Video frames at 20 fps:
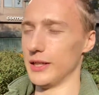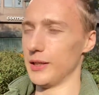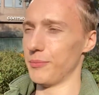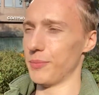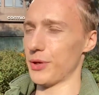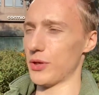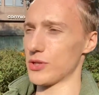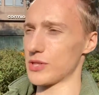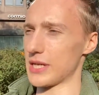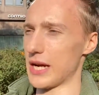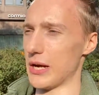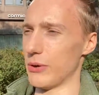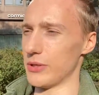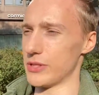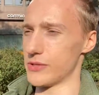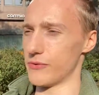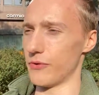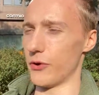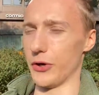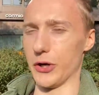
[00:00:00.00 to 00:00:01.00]
because how
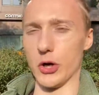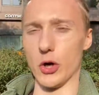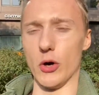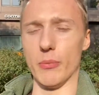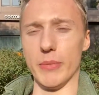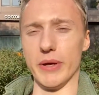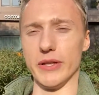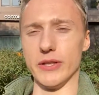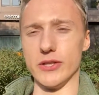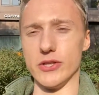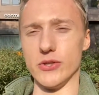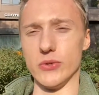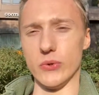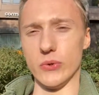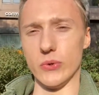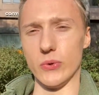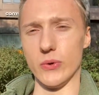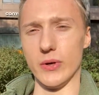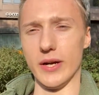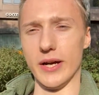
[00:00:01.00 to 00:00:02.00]
it's very common
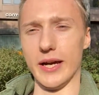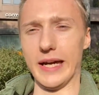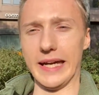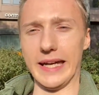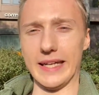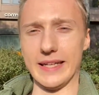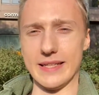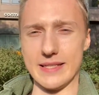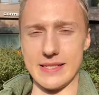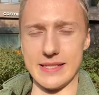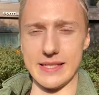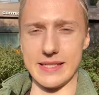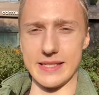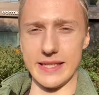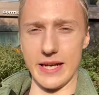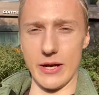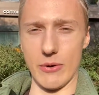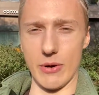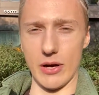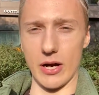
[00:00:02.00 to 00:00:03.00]
to exist
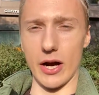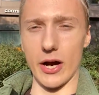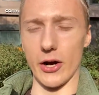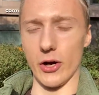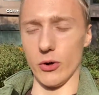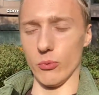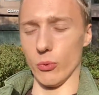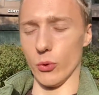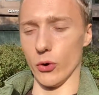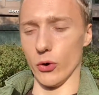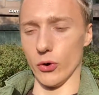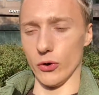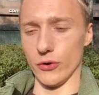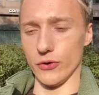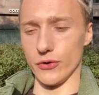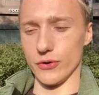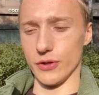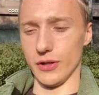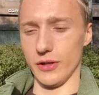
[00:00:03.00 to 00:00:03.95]
in our current world.